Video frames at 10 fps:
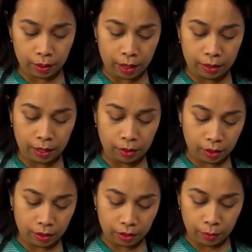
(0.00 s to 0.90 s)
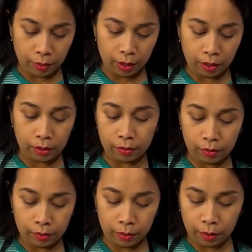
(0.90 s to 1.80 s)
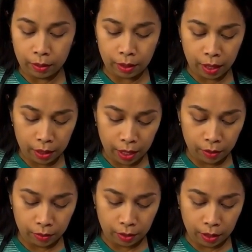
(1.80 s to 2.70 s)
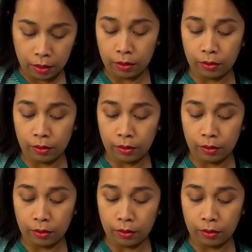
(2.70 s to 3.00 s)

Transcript: And then you can simply and carefully